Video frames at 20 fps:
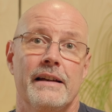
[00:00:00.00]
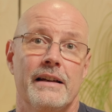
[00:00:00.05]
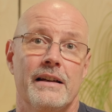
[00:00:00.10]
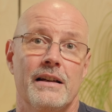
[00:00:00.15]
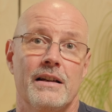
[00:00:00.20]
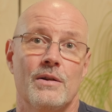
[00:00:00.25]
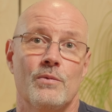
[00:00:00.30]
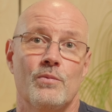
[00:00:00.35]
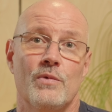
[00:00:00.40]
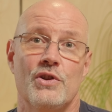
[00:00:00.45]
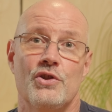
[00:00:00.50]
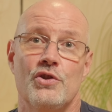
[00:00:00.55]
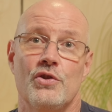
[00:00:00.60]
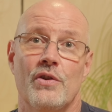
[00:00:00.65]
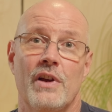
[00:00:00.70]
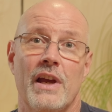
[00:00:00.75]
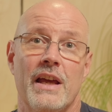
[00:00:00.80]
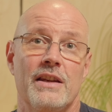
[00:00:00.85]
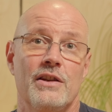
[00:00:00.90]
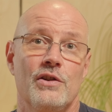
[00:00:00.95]
uh, which you
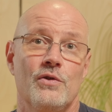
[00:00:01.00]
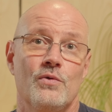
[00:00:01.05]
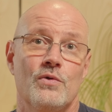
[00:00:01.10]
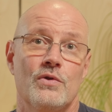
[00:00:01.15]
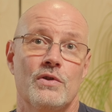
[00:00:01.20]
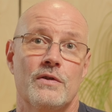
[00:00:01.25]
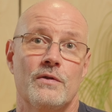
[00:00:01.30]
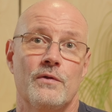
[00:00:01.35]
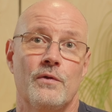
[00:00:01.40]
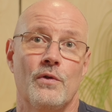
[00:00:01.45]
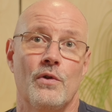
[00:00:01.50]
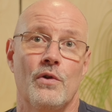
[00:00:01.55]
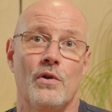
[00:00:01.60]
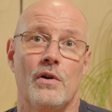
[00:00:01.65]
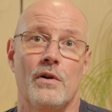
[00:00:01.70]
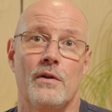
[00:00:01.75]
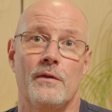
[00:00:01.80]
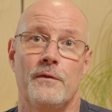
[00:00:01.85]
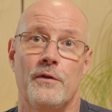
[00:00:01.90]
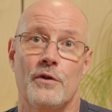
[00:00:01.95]
can use
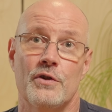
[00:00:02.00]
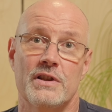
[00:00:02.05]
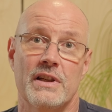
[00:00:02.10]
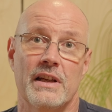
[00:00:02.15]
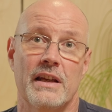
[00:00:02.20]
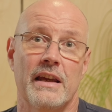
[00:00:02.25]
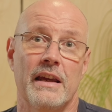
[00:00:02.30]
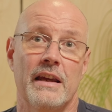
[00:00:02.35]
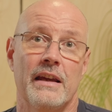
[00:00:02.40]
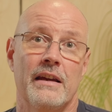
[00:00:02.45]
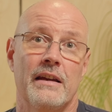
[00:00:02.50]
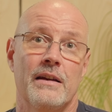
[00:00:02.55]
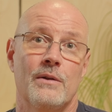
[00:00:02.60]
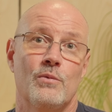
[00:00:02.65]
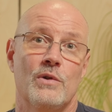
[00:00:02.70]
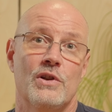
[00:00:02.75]
for fossicking,